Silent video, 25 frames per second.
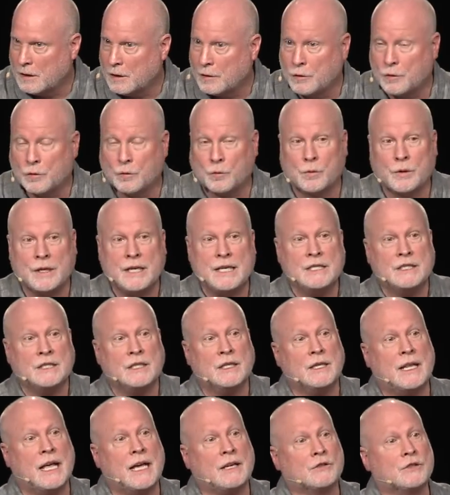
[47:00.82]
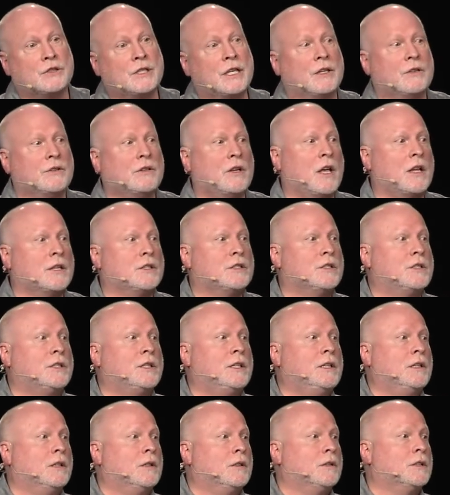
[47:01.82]
The reason thou shalt not
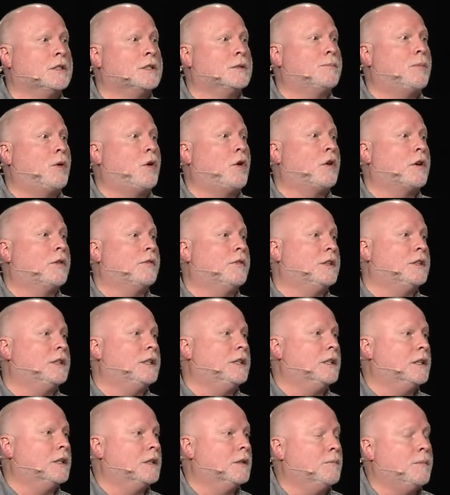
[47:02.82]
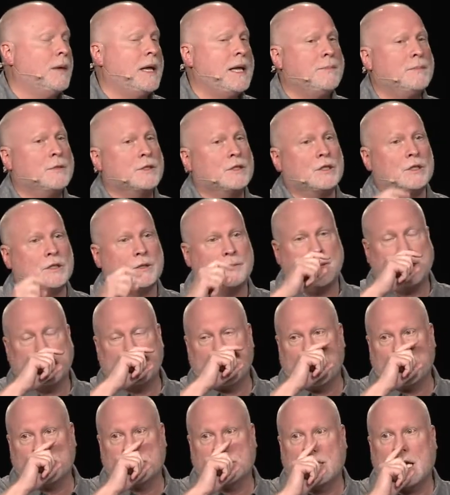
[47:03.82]
steal is part of the 10 Commandments is
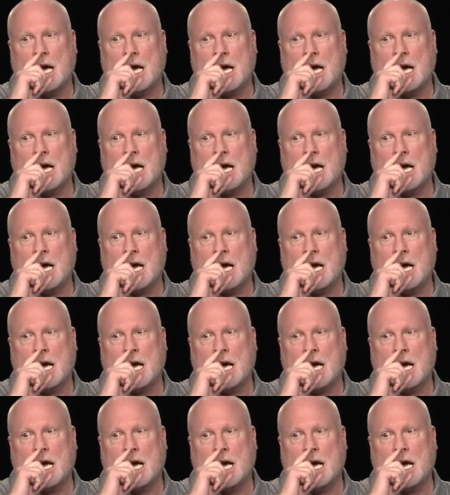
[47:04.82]
because